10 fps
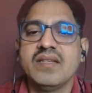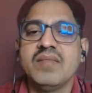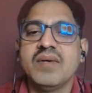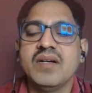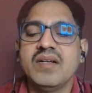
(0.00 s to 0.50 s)

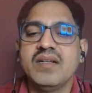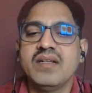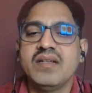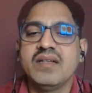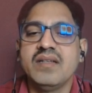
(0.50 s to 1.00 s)
Stigma
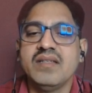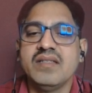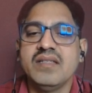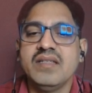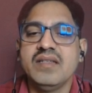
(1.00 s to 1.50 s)

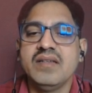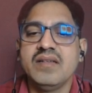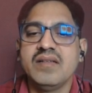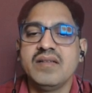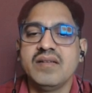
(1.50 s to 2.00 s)
is
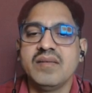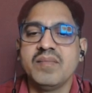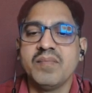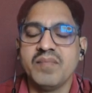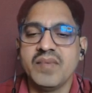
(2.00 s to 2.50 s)
the
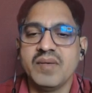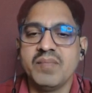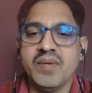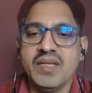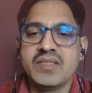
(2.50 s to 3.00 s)
uh,
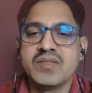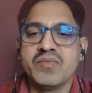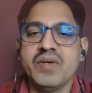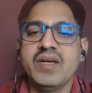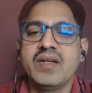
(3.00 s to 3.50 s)

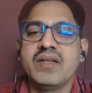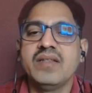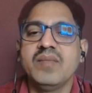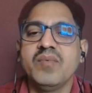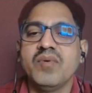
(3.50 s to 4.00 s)
place where
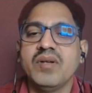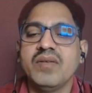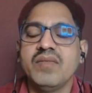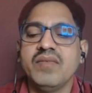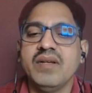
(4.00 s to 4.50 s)
the
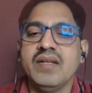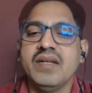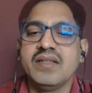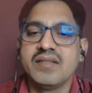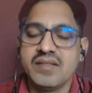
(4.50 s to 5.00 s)
pollen will
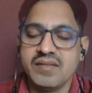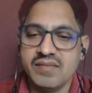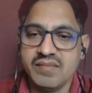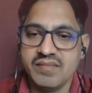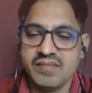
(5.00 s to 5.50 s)
get
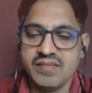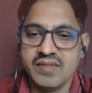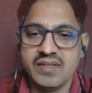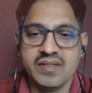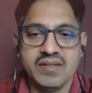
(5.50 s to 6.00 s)

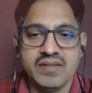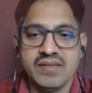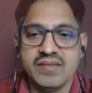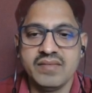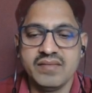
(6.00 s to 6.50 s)
uh,
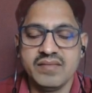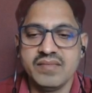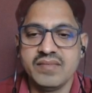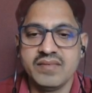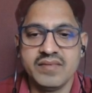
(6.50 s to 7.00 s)

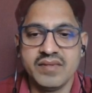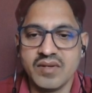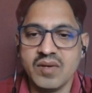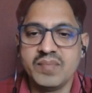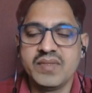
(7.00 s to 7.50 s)

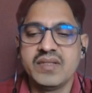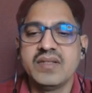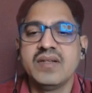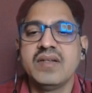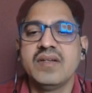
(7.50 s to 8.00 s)
dropped.
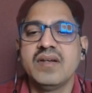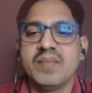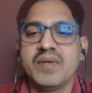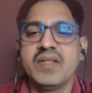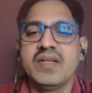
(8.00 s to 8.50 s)

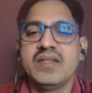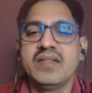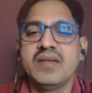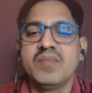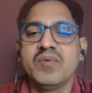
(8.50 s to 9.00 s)
After
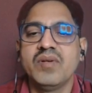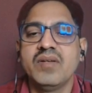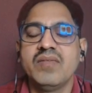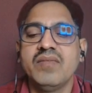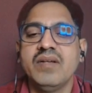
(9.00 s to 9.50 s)
that, the
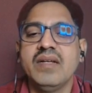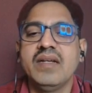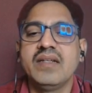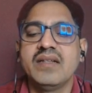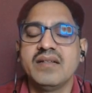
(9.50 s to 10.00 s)
pollen will
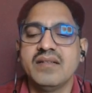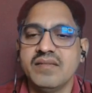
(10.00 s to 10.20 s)
get